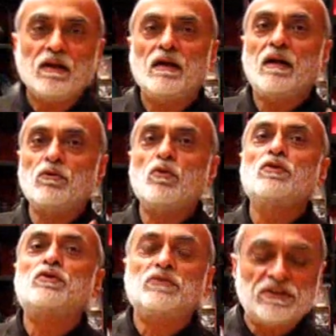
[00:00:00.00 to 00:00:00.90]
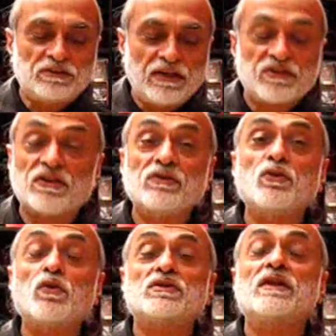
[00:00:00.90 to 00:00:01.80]
this section
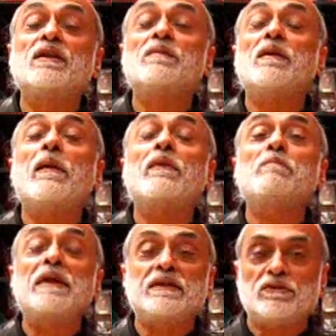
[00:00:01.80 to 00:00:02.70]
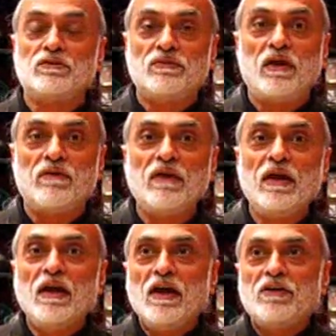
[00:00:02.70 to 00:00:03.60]
talks a little bit about the maintenance of a
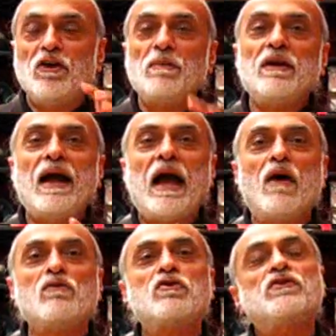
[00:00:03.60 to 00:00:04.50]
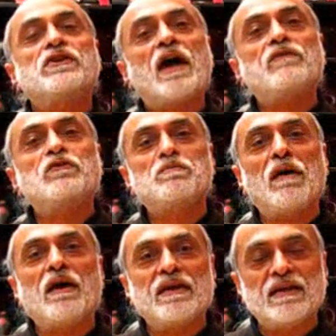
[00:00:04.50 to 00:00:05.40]
knife. No matter how good the knife you
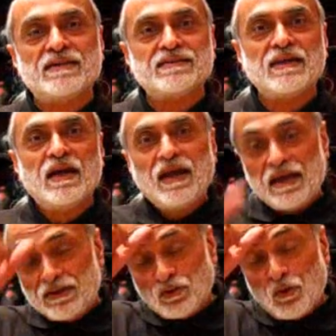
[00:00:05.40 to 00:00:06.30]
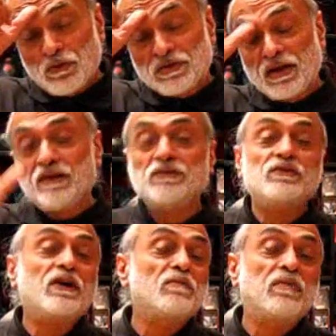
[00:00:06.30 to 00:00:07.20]
buy is, it's always going to
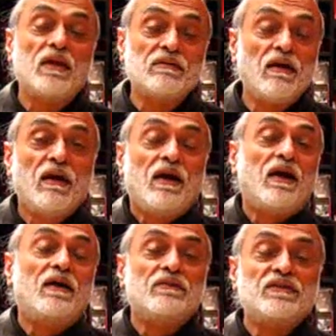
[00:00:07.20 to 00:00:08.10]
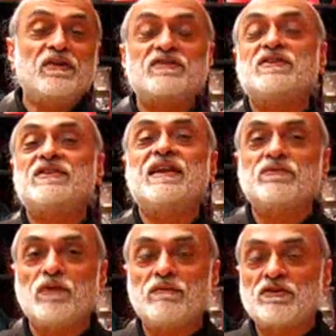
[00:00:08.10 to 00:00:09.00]
go blunt. There's no such thing as
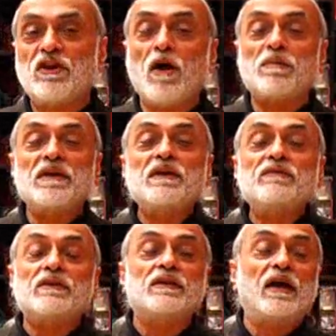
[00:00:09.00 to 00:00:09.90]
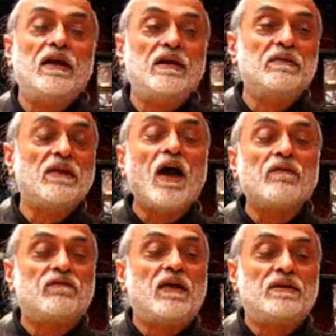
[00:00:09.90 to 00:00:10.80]
forever sharp. Even a
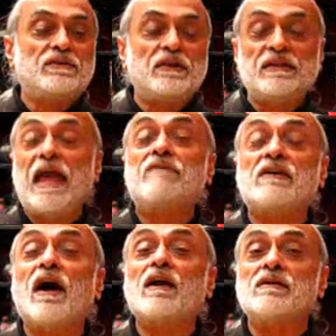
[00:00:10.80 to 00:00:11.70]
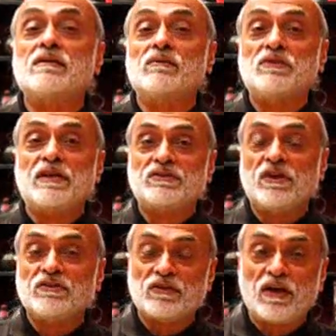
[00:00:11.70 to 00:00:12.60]
knife like, say, the Evercut, which has
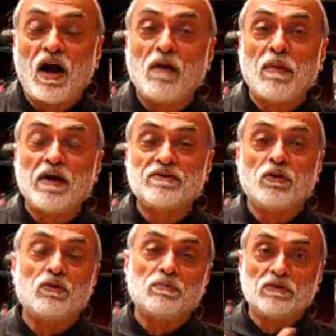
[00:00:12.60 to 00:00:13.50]
tungsten carbides or